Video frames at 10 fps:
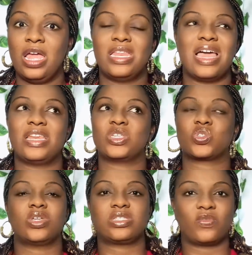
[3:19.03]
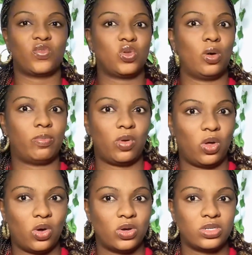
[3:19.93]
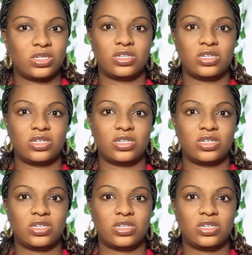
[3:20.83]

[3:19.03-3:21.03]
that is not even your blood.